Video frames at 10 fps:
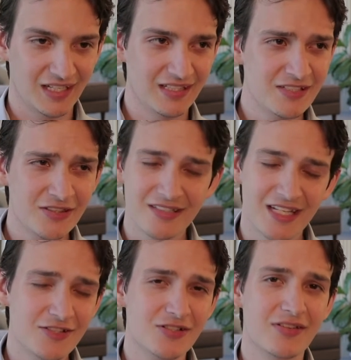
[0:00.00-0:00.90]
And these are the
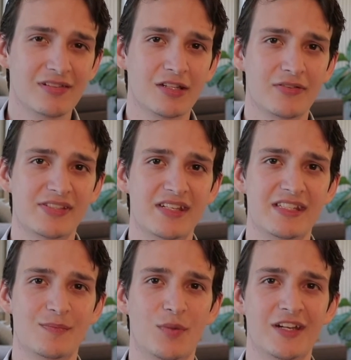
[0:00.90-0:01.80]
dangers of the little
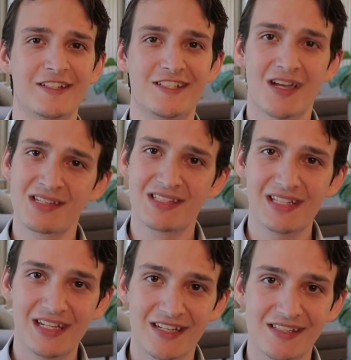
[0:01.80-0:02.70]
sins, but it does
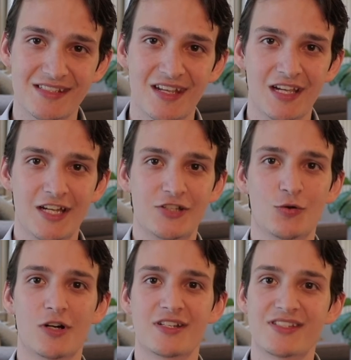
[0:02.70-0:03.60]
lead us
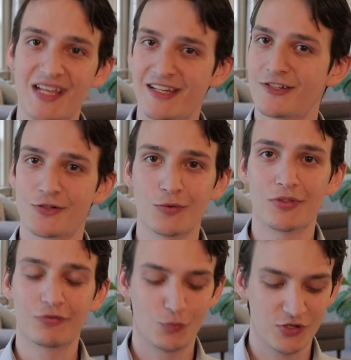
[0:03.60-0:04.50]
to our second
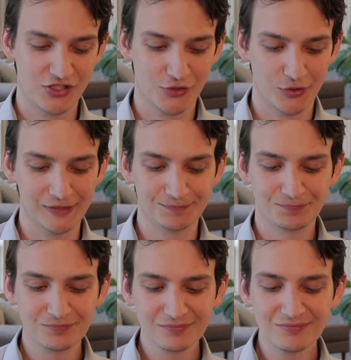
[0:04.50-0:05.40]
truth from this story,
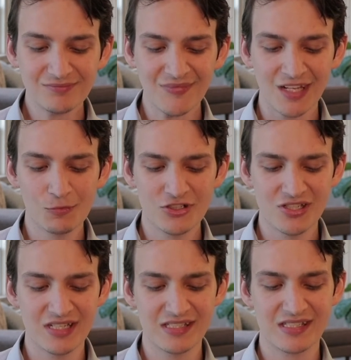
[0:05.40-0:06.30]

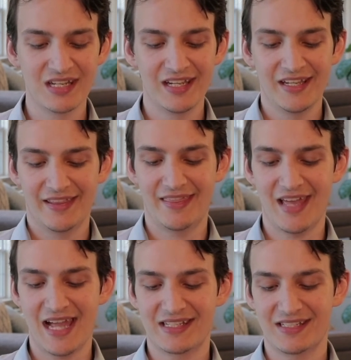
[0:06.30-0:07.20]
which is
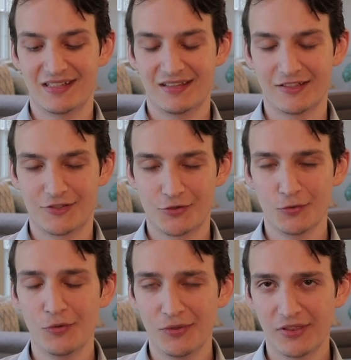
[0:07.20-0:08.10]
that the
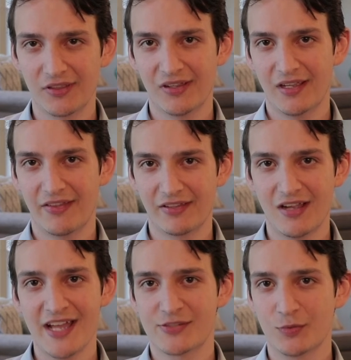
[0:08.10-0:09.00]
truth of the
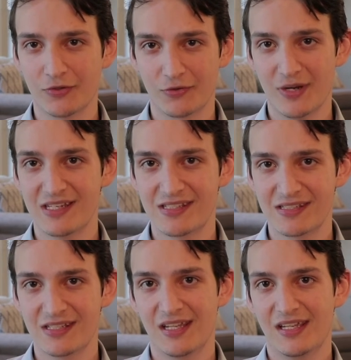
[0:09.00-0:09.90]
gospel of
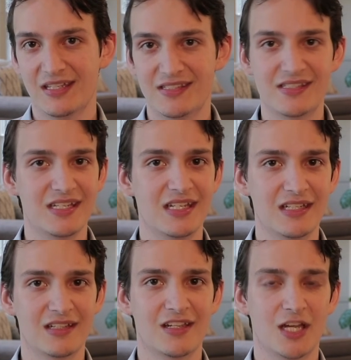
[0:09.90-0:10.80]
grace is
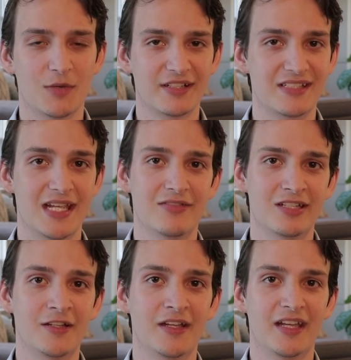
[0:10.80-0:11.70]
seen among
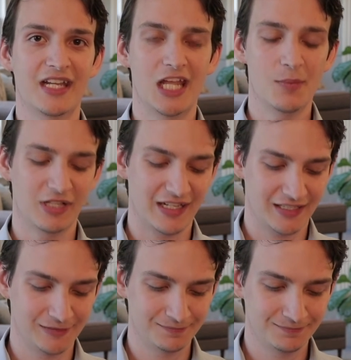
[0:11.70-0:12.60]
David and Ahimelech.